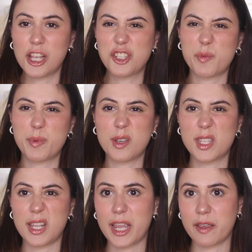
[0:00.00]
just
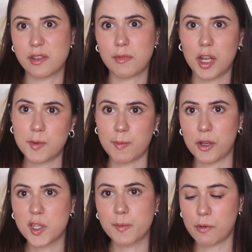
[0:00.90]
because like if sometimes my
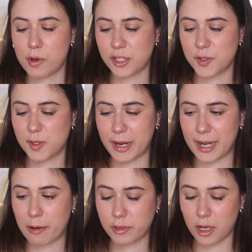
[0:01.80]
husband wants to use my
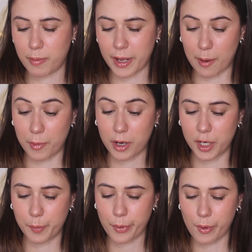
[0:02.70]
laptop, like I'm not
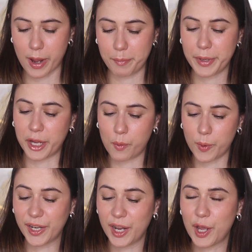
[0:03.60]
gonna put a pink
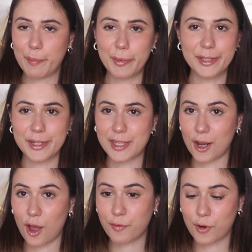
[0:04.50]
one, but there's a
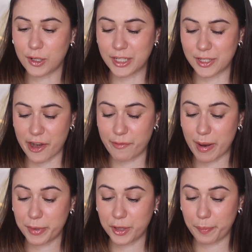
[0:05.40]
lot of colors. I
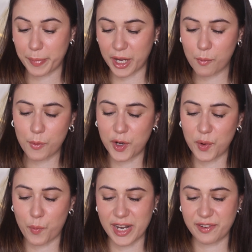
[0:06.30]
remember the pink
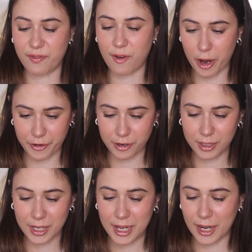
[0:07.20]
one went
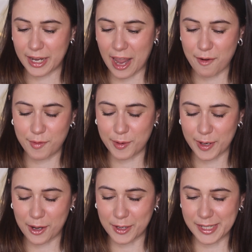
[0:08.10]
viral, like everyone
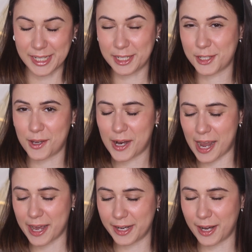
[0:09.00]
like on TikTok
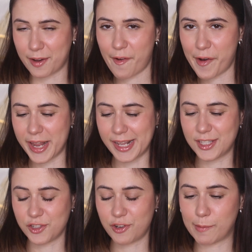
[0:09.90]
added, like very
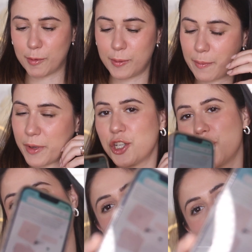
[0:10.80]
Instagrammable. I'm gonna show you the